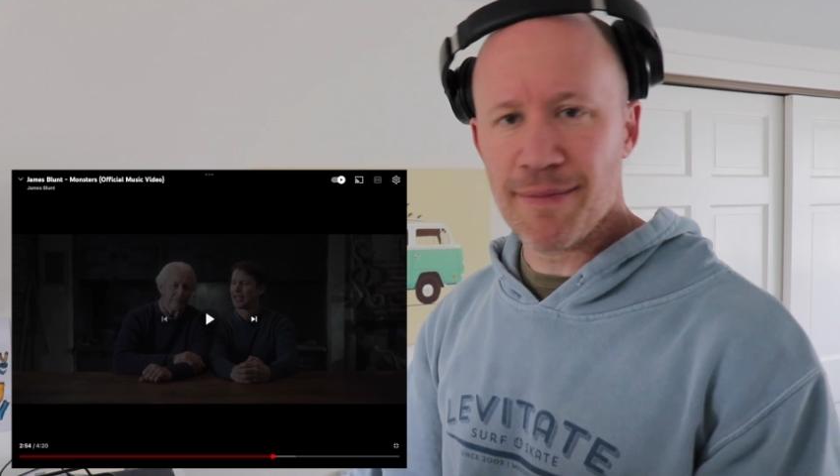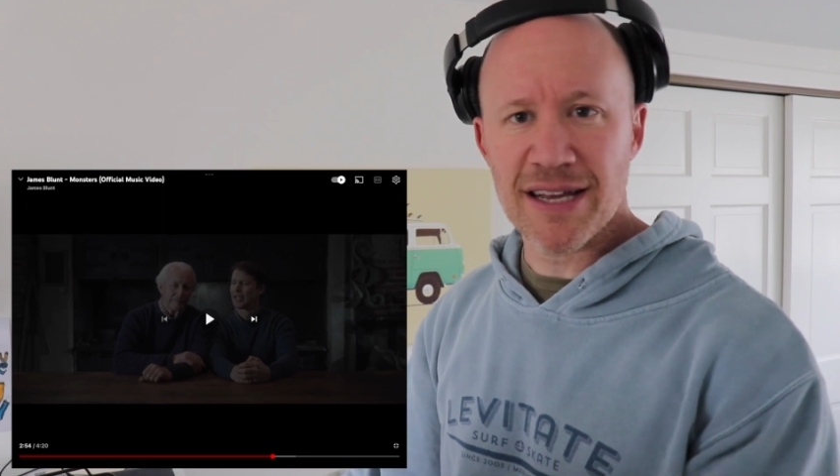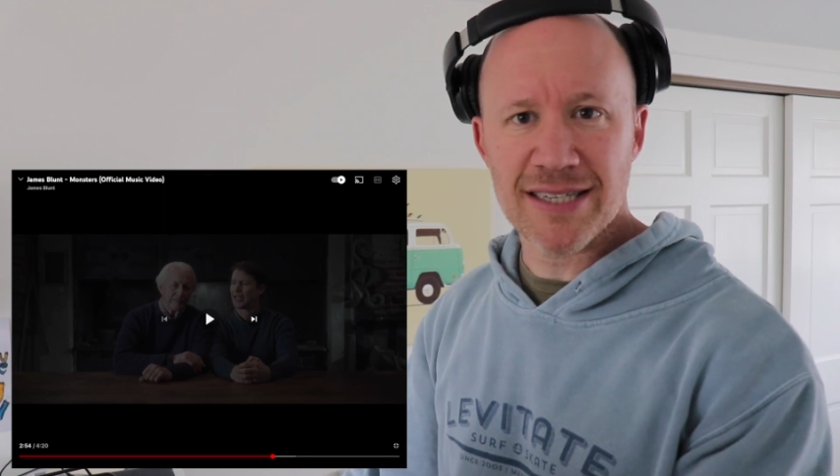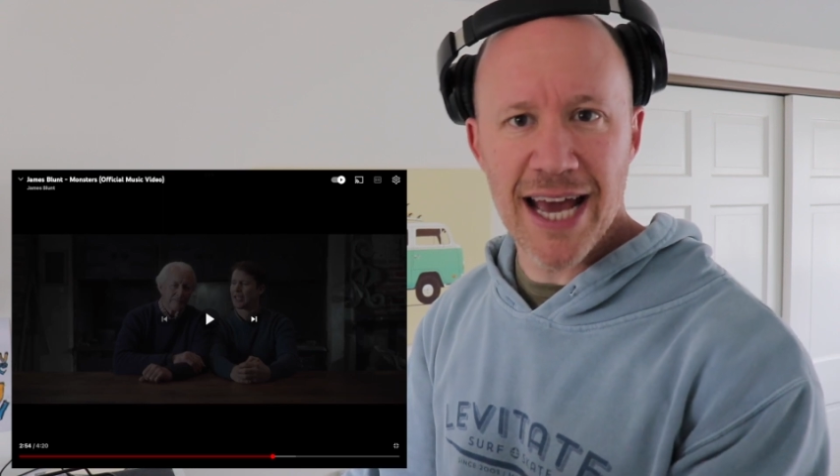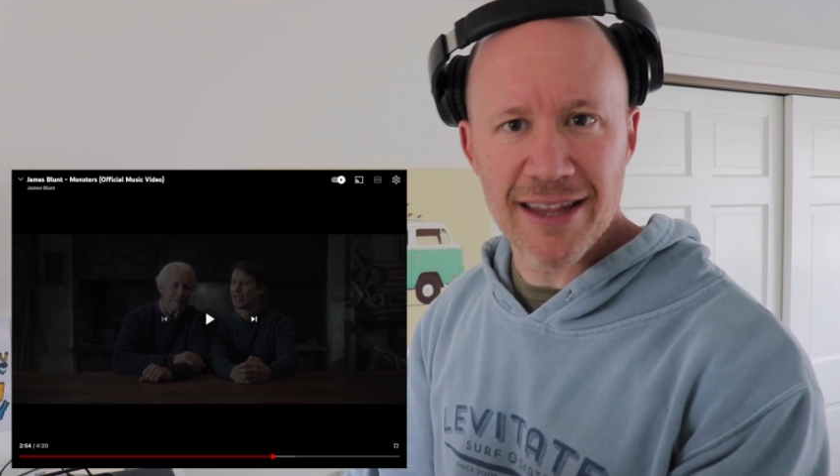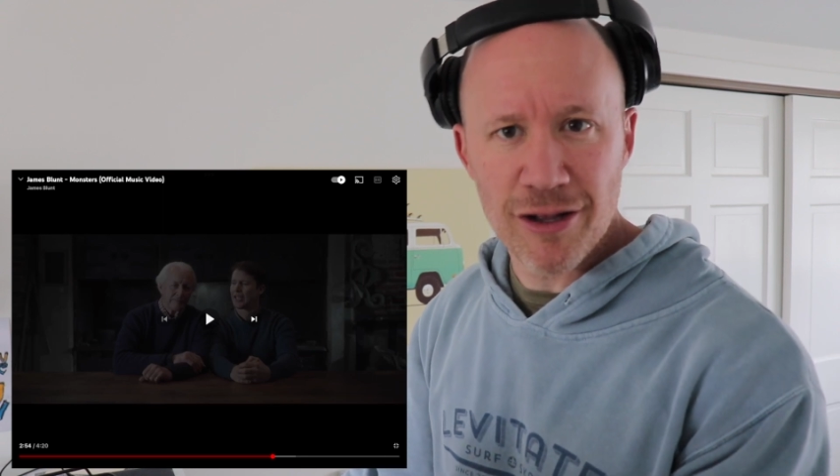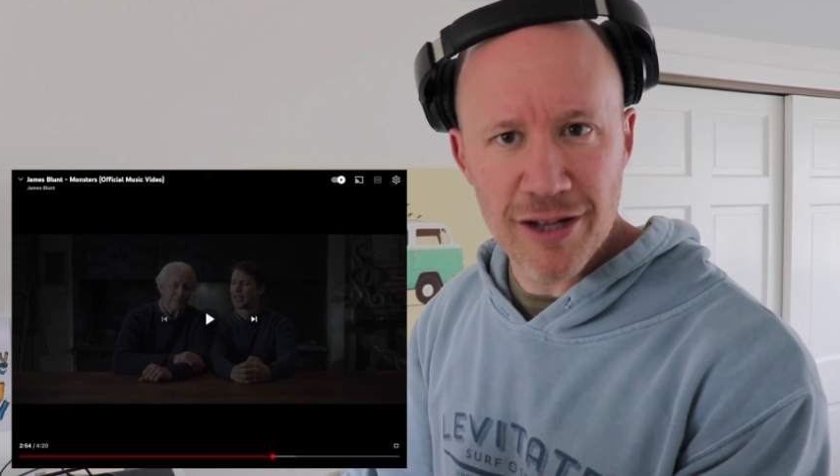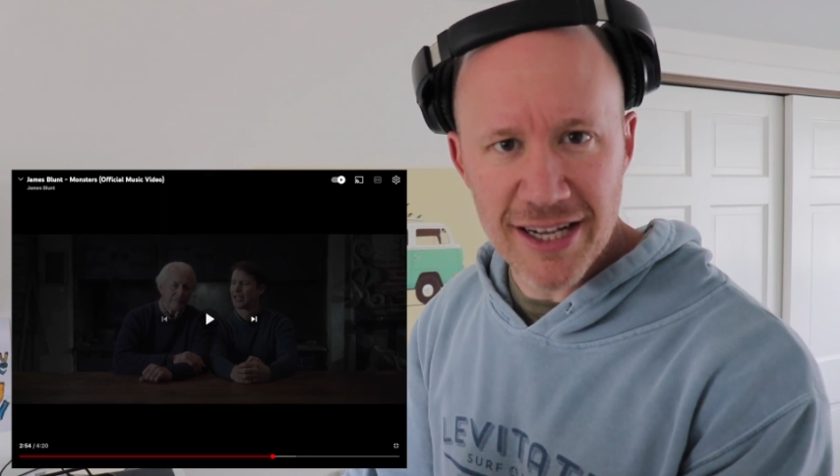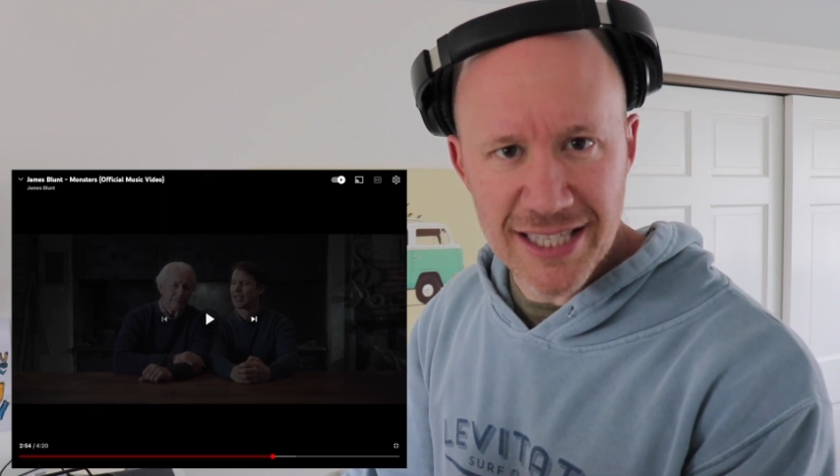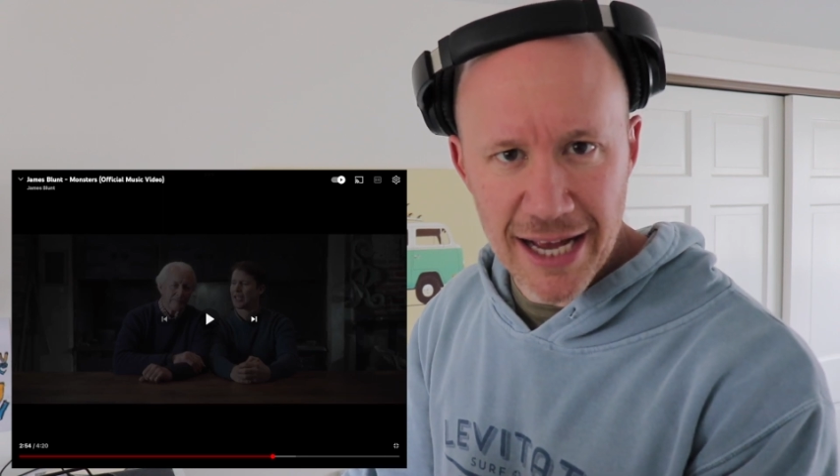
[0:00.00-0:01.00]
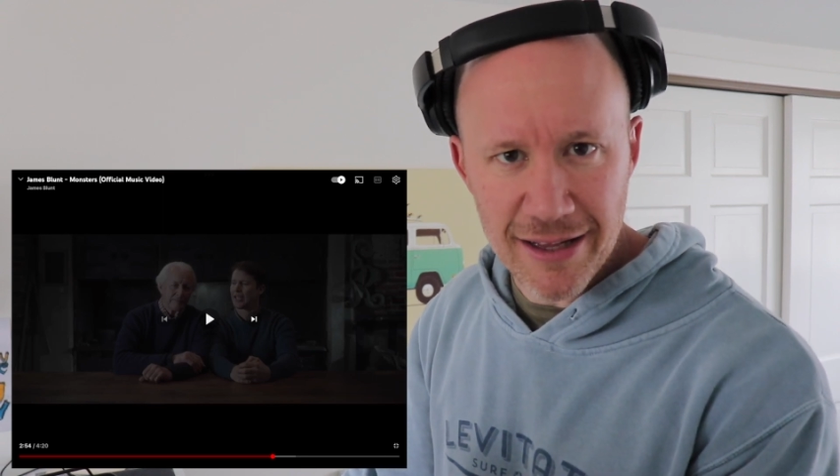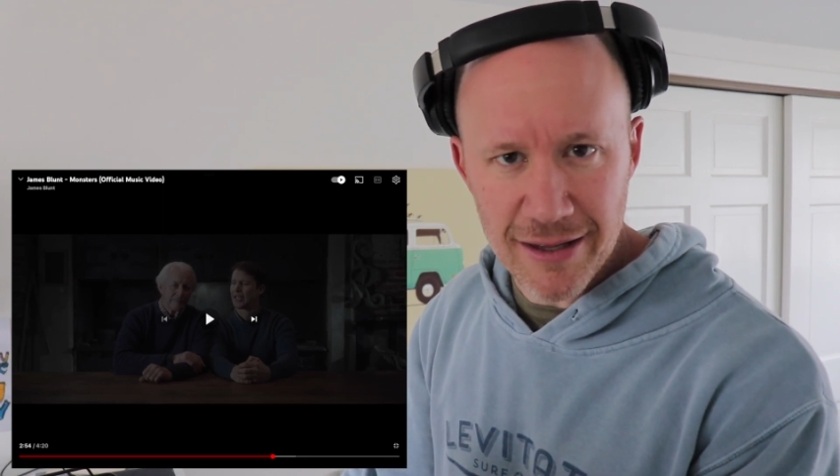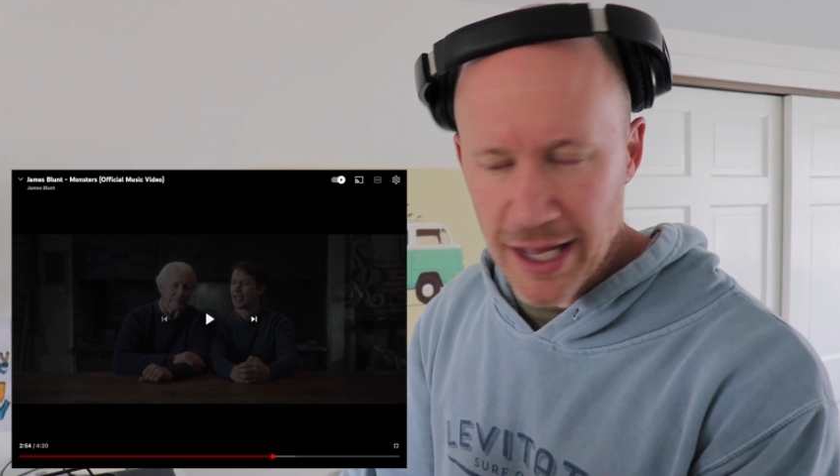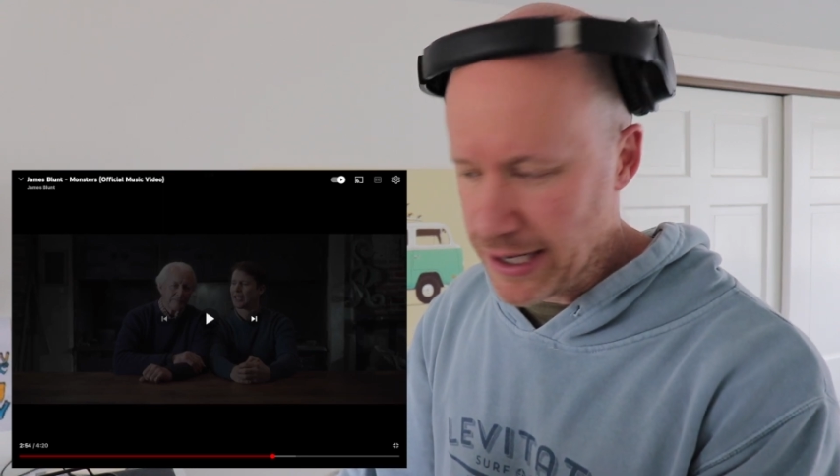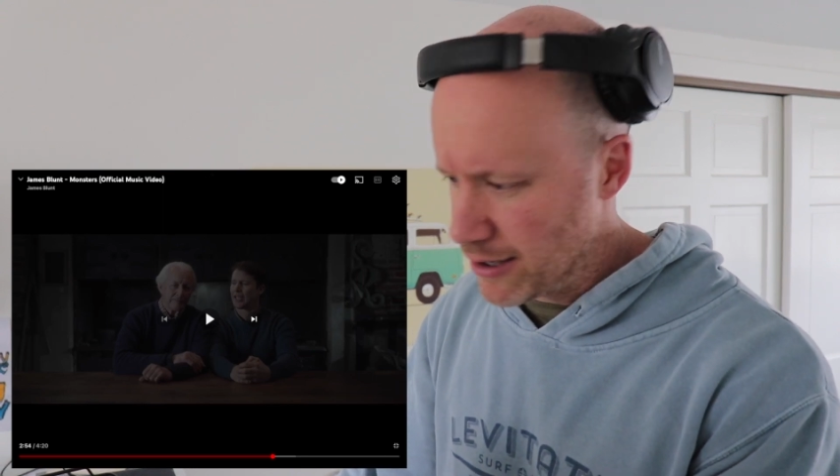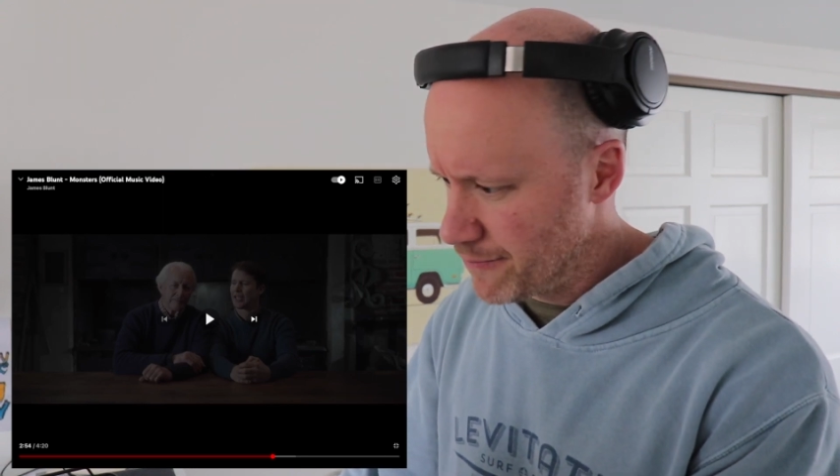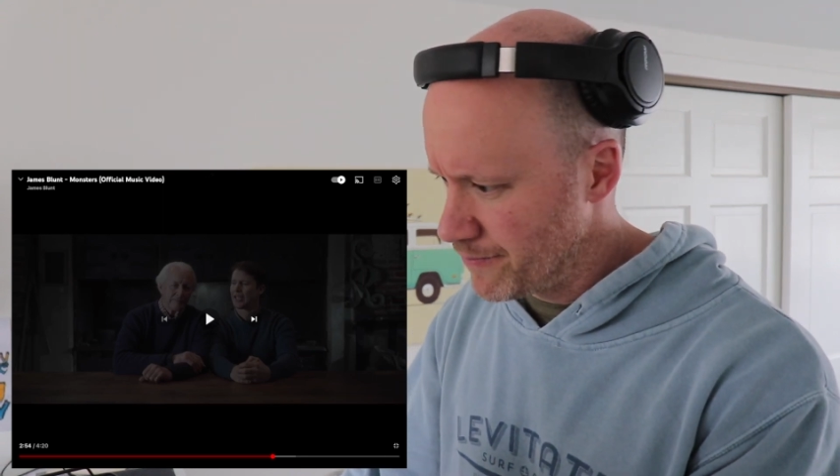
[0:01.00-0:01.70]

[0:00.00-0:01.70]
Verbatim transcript: be his dad. They look exactly alike.